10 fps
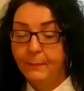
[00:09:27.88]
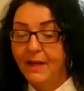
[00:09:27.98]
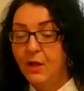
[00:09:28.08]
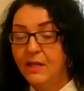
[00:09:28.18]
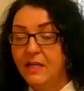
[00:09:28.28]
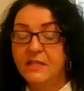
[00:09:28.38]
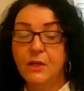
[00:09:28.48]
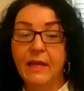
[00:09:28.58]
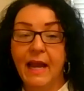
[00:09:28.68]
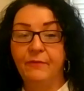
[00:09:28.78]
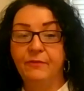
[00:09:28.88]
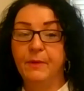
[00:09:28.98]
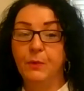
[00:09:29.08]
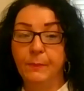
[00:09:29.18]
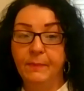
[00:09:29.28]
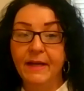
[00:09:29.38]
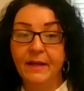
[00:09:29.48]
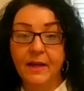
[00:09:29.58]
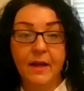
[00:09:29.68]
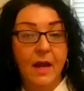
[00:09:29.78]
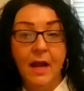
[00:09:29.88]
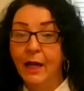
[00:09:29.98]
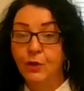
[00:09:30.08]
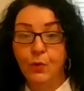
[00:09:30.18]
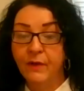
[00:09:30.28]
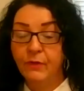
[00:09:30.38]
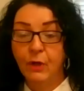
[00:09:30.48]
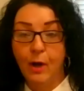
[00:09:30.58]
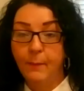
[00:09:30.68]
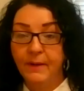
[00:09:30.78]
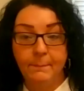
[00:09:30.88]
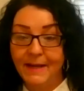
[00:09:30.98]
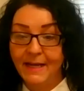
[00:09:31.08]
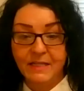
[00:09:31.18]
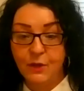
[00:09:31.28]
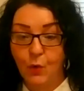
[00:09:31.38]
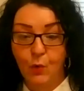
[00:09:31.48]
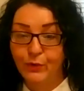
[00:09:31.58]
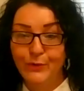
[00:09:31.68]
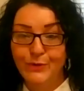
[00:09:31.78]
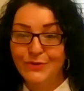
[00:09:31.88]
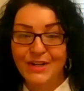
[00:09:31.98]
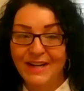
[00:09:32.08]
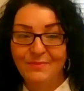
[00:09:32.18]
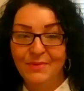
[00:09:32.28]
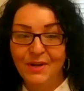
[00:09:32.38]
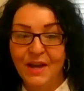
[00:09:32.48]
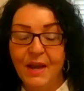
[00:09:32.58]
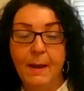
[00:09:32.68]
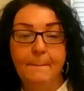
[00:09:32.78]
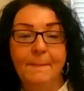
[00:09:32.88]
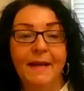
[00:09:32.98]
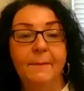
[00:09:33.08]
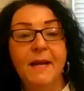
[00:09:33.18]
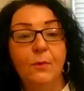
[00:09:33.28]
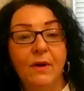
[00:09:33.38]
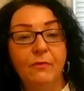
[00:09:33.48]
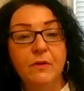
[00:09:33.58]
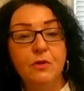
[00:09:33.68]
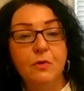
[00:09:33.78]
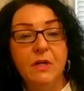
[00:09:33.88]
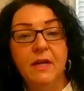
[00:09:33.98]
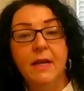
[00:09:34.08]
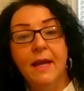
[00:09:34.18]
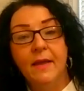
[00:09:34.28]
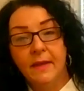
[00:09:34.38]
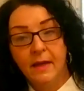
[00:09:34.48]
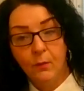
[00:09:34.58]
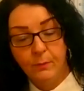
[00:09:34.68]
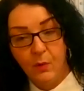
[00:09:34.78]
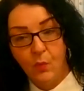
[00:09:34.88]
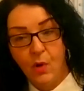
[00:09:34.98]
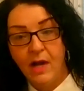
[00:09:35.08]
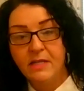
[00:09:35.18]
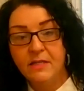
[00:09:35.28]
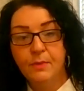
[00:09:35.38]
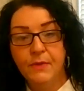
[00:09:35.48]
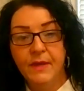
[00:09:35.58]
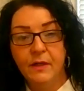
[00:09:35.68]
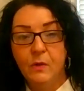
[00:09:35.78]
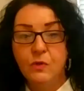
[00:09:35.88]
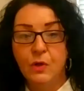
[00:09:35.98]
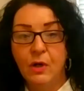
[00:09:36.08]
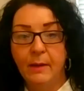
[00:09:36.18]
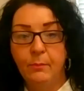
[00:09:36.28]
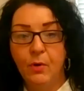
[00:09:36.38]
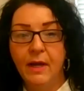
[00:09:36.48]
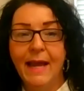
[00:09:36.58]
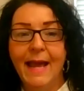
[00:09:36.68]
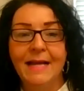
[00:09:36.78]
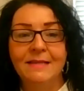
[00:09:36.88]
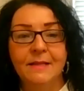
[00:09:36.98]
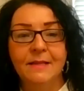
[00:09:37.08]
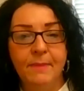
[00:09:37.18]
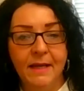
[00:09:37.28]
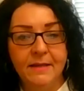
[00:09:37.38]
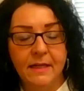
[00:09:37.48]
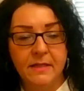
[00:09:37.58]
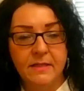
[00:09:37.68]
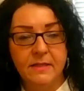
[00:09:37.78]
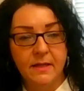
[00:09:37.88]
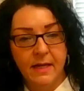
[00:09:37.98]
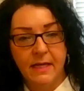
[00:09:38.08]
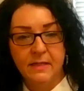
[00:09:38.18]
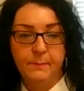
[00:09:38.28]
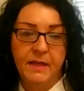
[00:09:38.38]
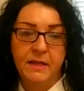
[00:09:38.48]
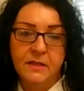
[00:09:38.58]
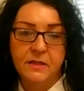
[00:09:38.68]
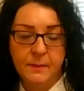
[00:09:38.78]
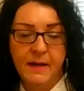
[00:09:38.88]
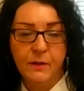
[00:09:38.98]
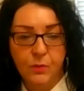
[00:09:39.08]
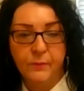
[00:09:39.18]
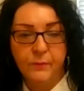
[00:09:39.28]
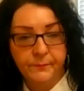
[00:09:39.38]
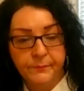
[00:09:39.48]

May not necessarily have to be repeated. I don't have to copy and paste the whole user guidebook, but I can make reference to it. And then I would be wise to put that user guidebook as an appendix of the manual.